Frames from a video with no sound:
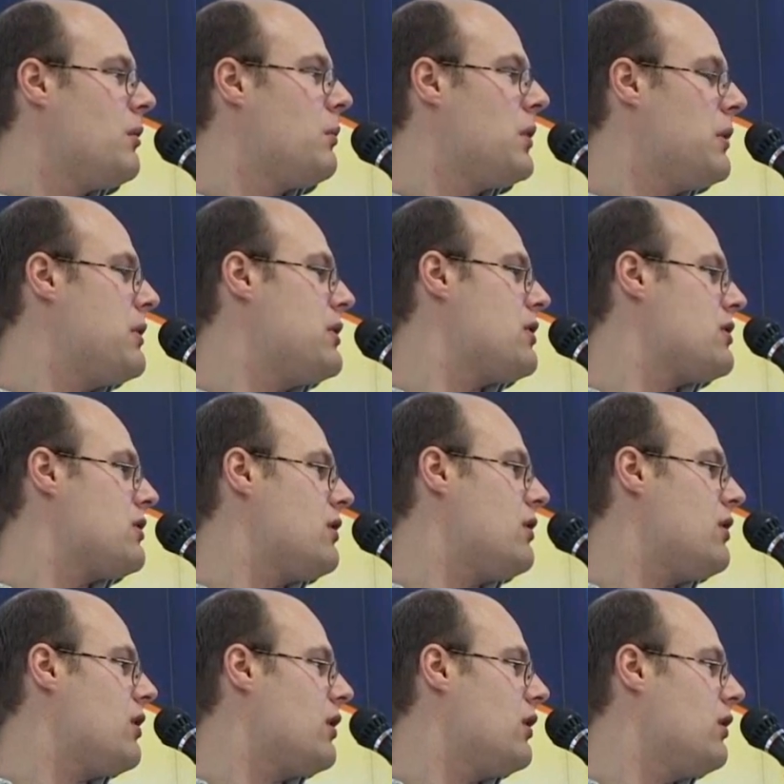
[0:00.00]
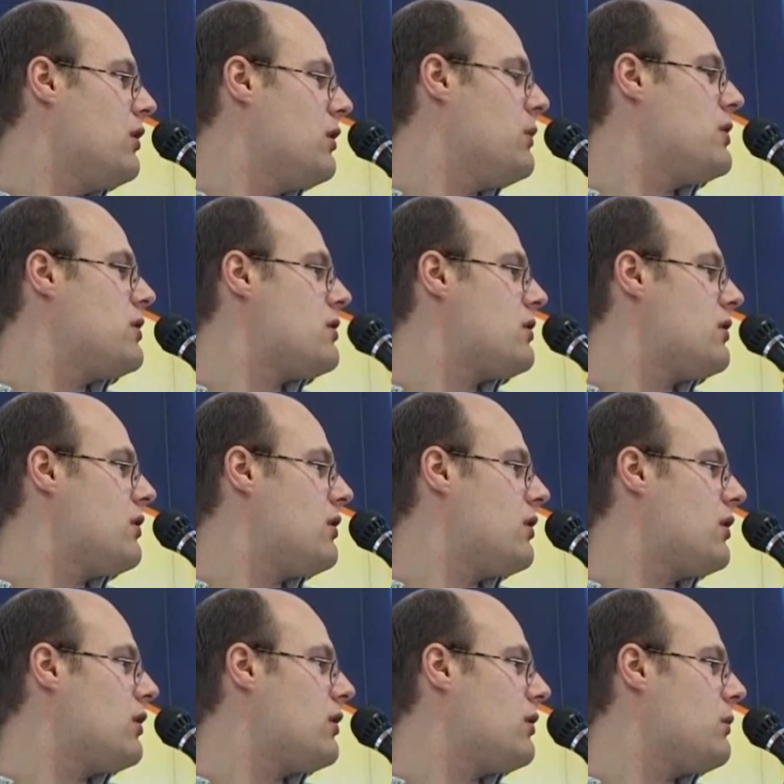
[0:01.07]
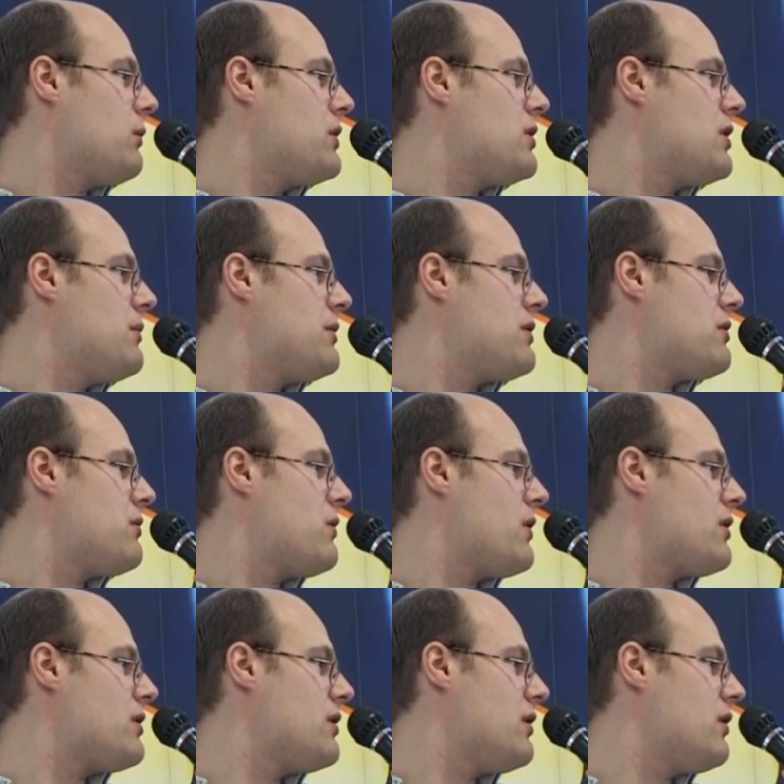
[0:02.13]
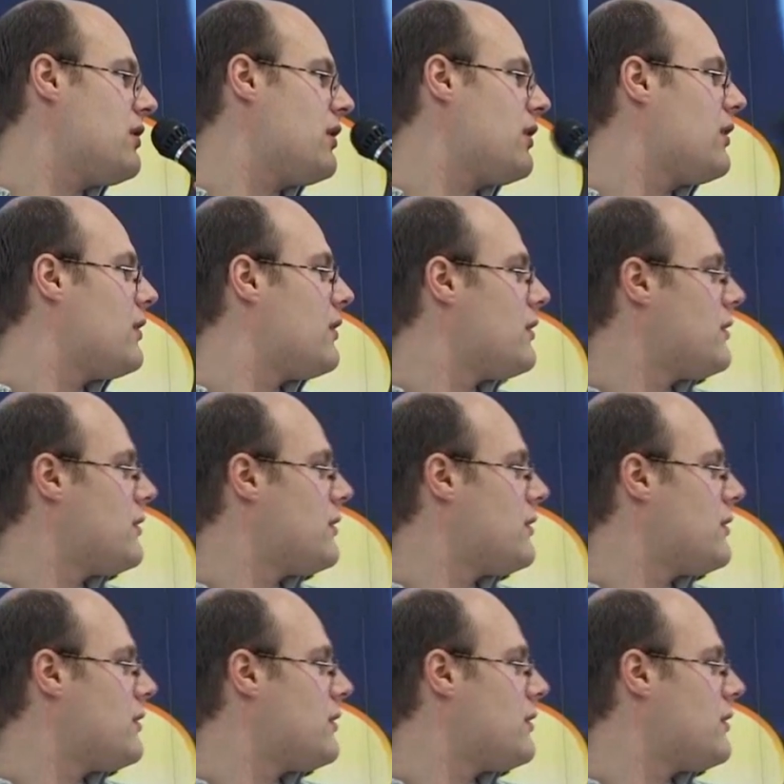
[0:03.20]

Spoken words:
we were just unlucky, or you were just unlucky? Which team is the strongest here, you think?